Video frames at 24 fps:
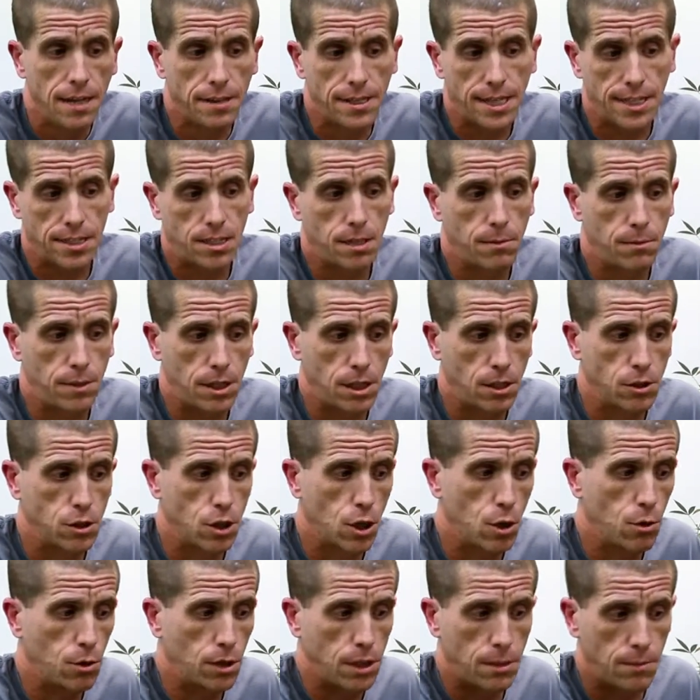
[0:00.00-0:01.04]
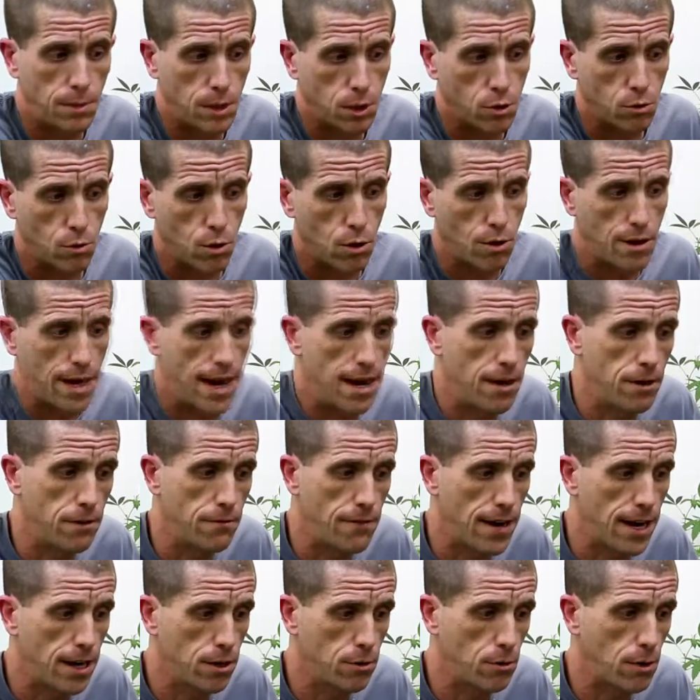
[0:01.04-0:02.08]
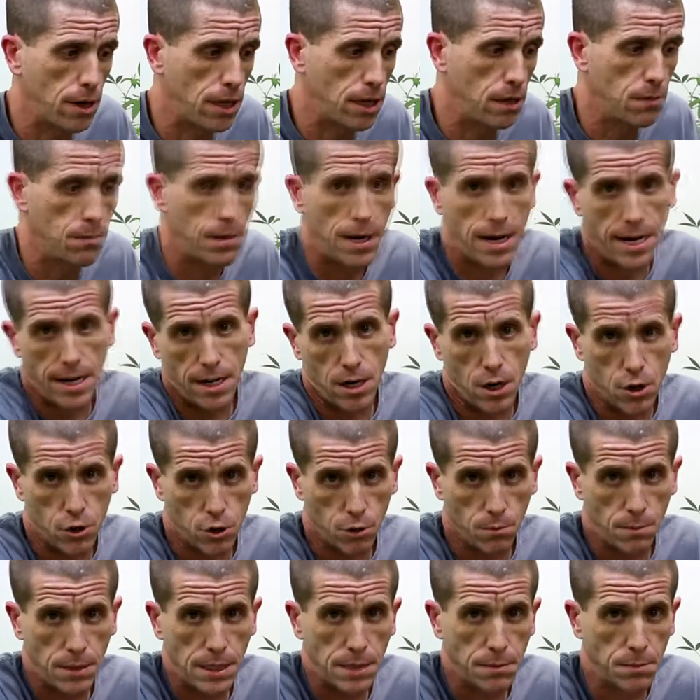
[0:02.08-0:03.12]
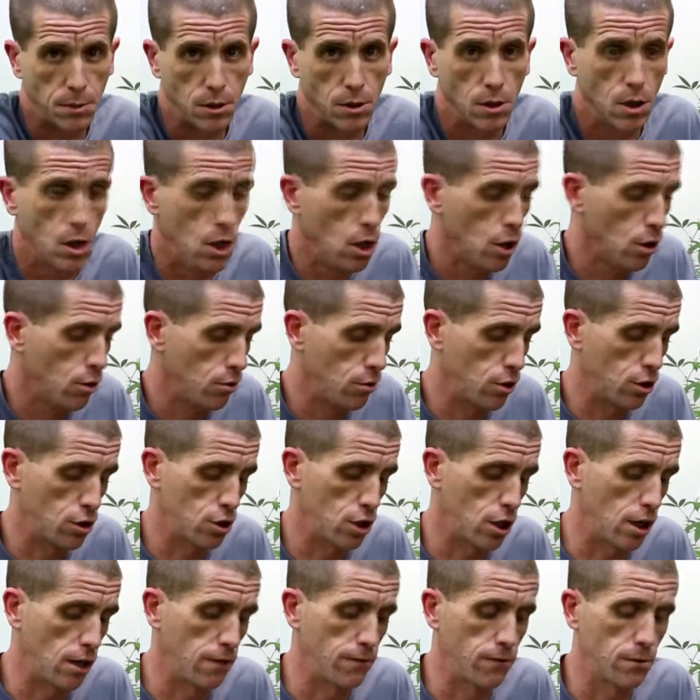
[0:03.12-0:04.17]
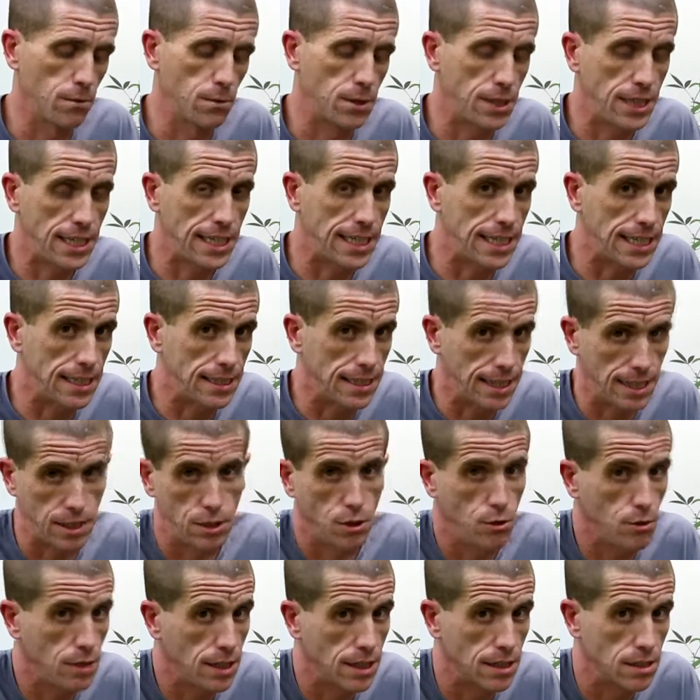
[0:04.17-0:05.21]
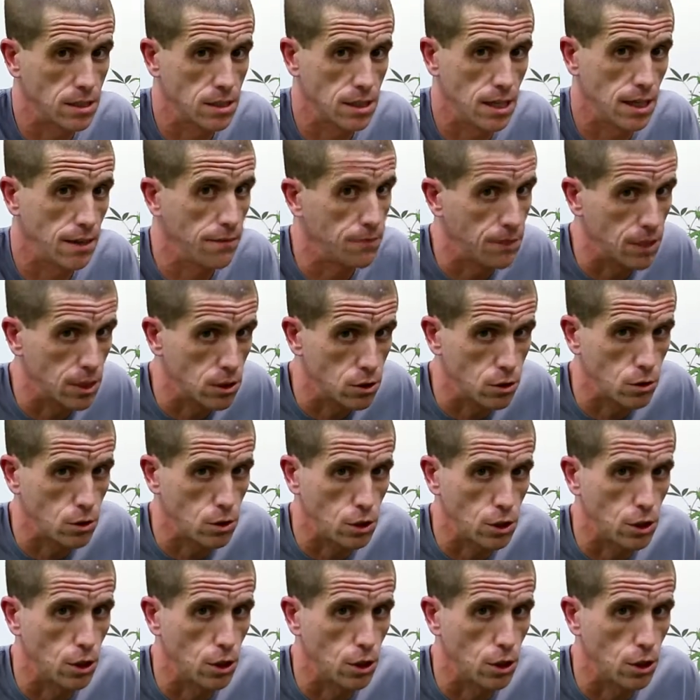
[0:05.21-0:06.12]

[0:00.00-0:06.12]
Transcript: that's something that's already been grown out and evaluated by other people. When you're starting from seed, like, you can get stuff that's